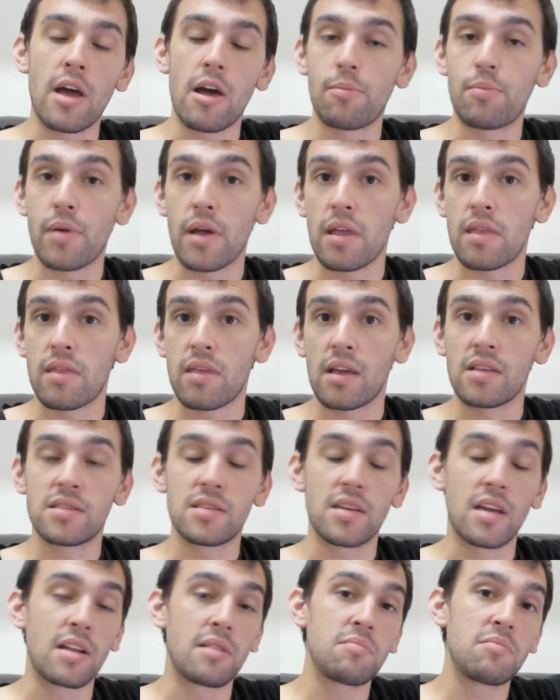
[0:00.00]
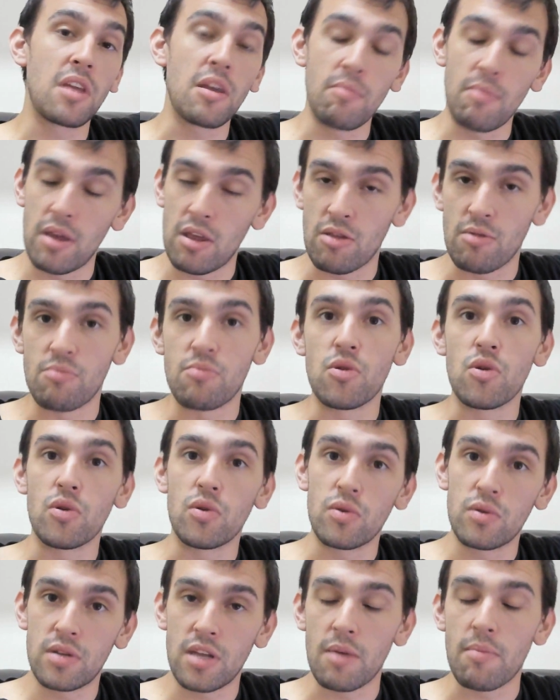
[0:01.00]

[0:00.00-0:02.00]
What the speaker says: I'll play things that get me in the mood,